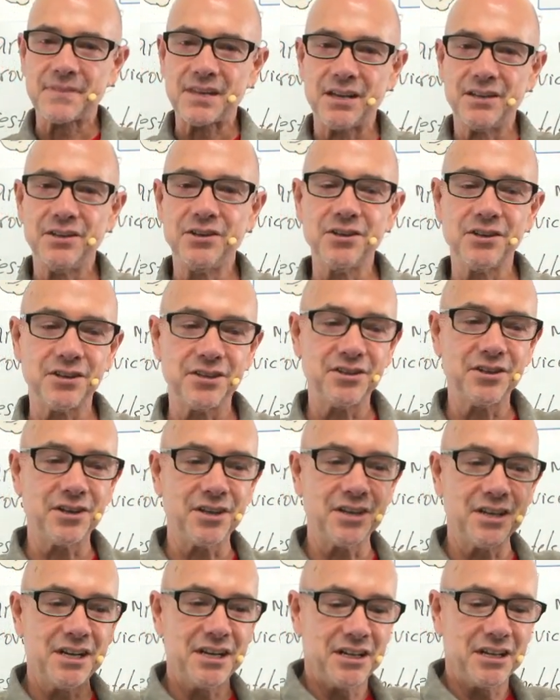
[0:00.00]
your,
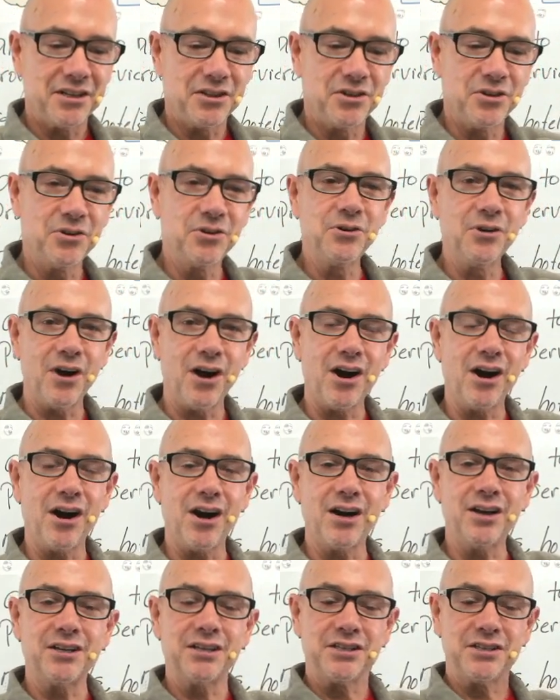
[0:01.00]
your, you
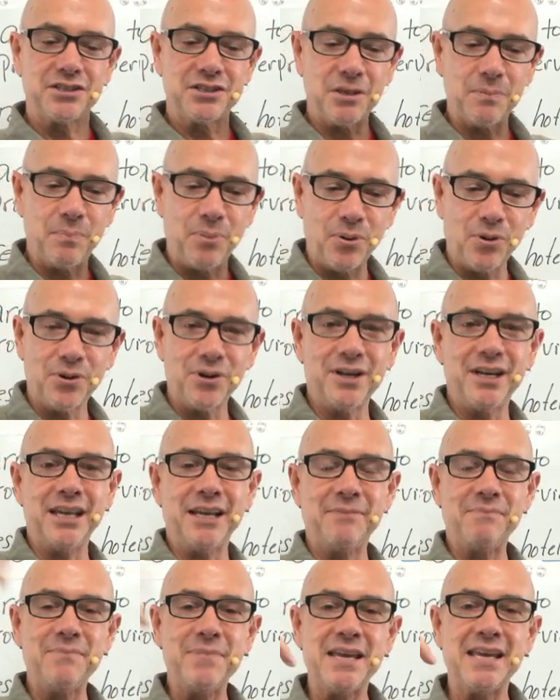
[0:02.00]
are
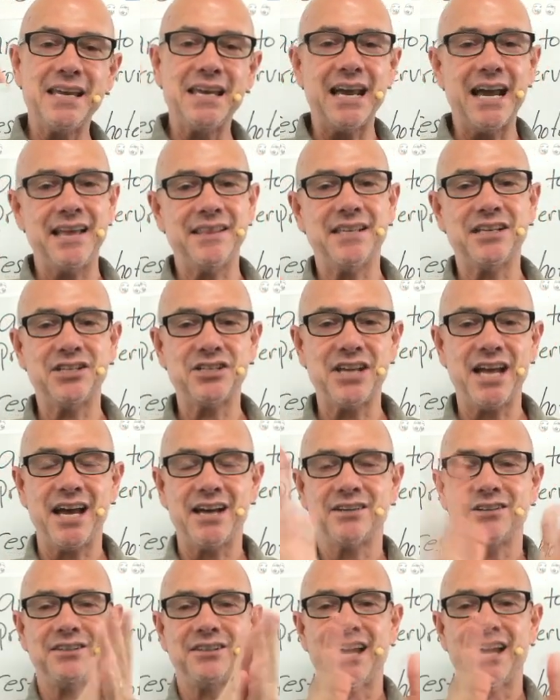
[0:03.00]
supporting me and the
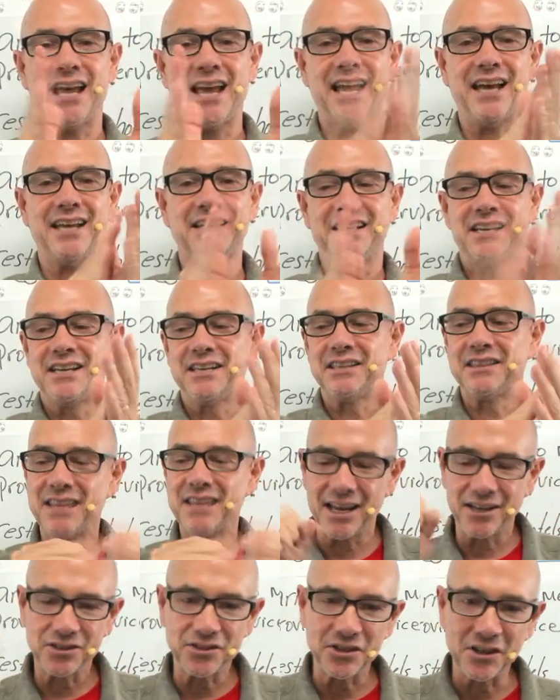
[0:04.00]
channel. And
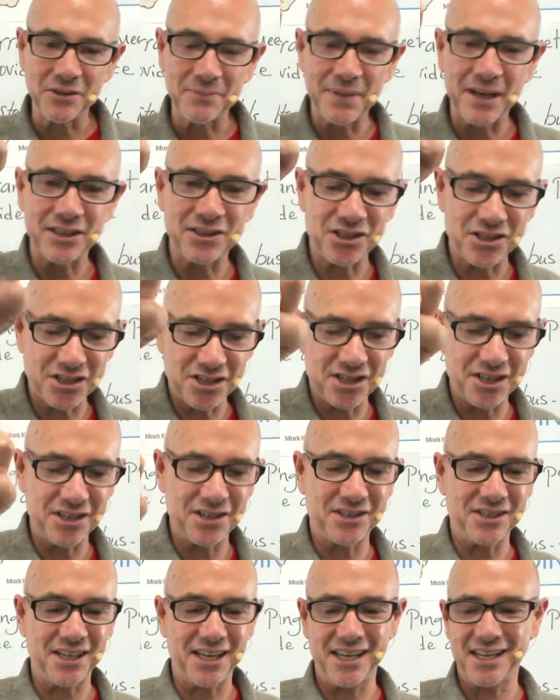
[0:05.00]
thanks so much.
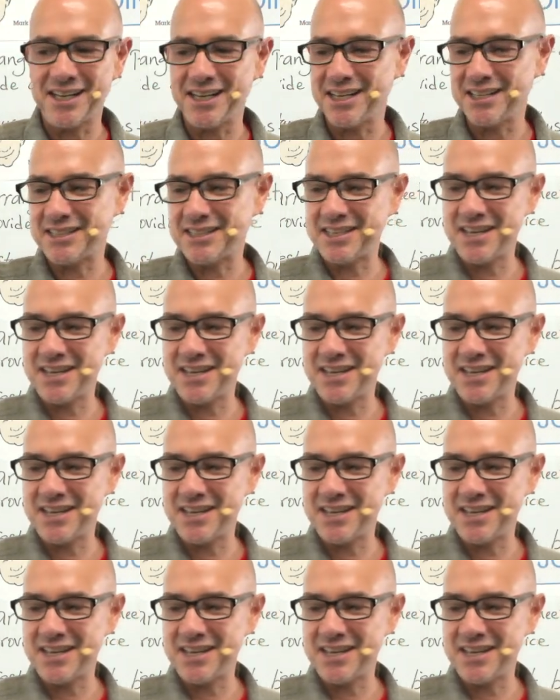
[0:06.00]
Cheers, kiddos.